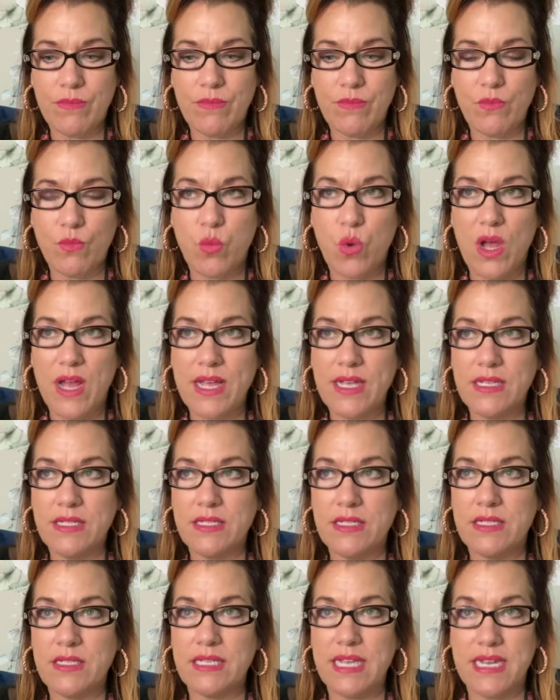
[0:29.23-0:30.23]

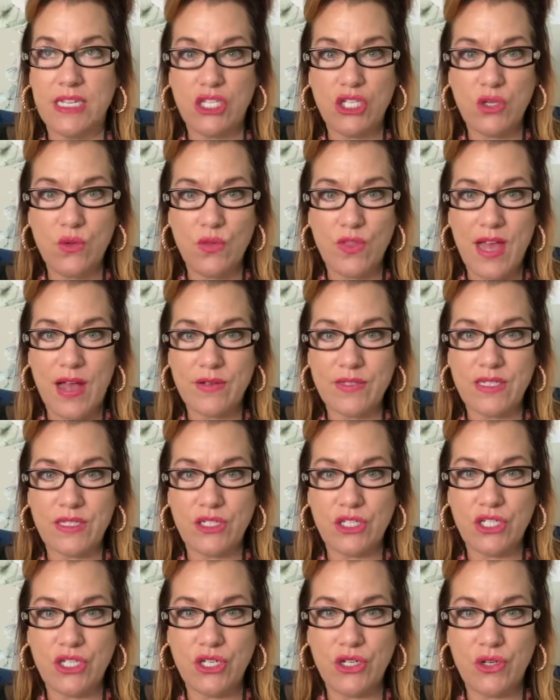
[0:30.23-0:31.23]
was in
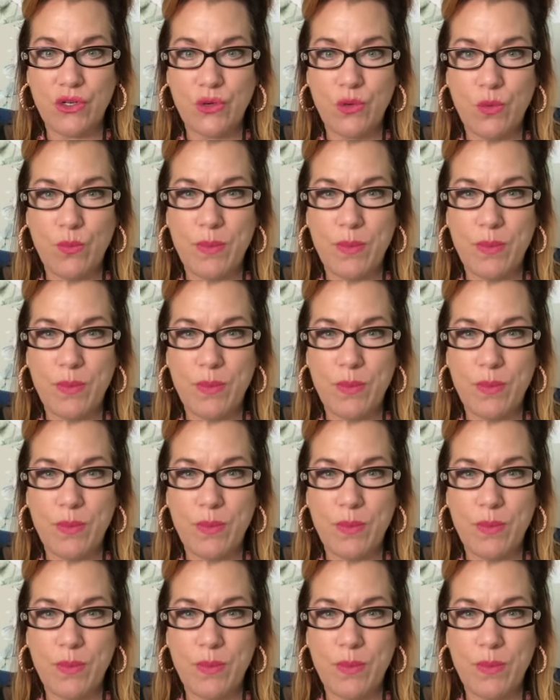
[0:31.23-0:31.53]
2002.